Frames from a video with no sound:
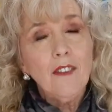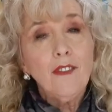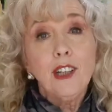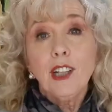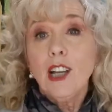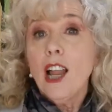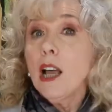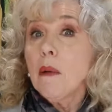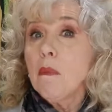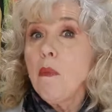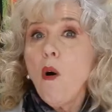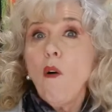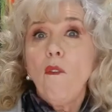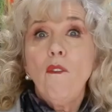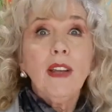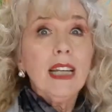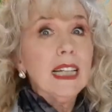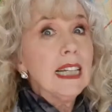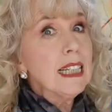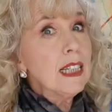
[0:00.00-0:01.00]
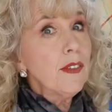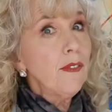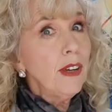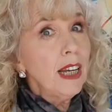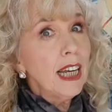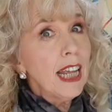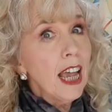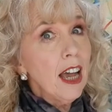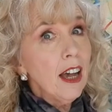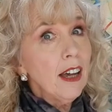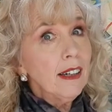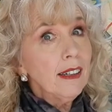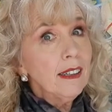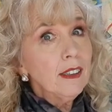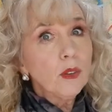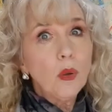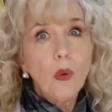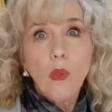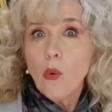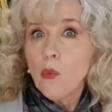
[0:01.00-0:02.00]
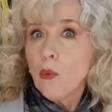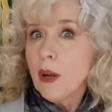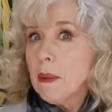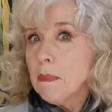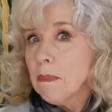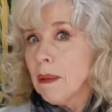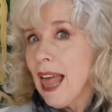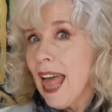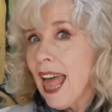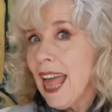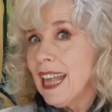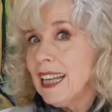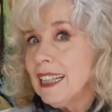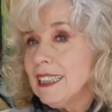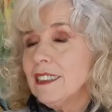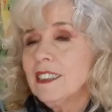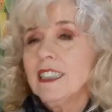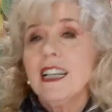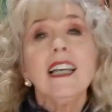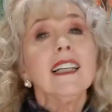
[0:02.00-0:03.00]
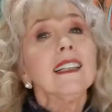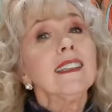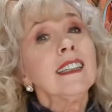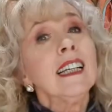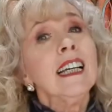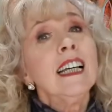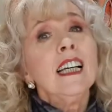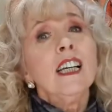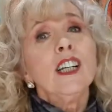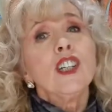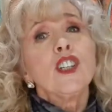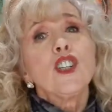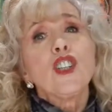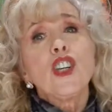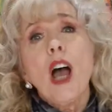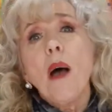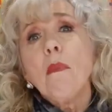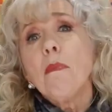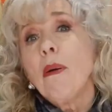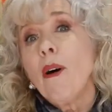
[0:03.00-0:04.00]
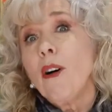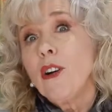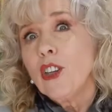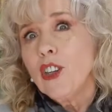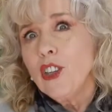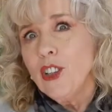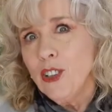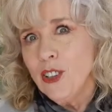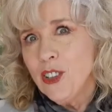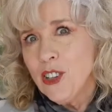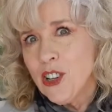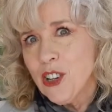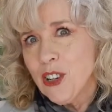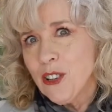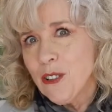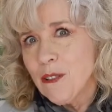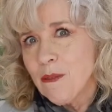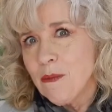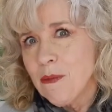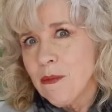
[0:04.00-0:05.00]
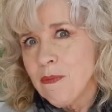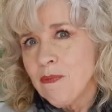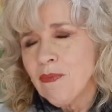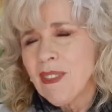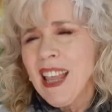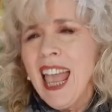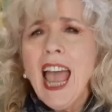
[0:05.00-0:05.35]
If you'd like more fitness videos or the replays, just jump on YouTube.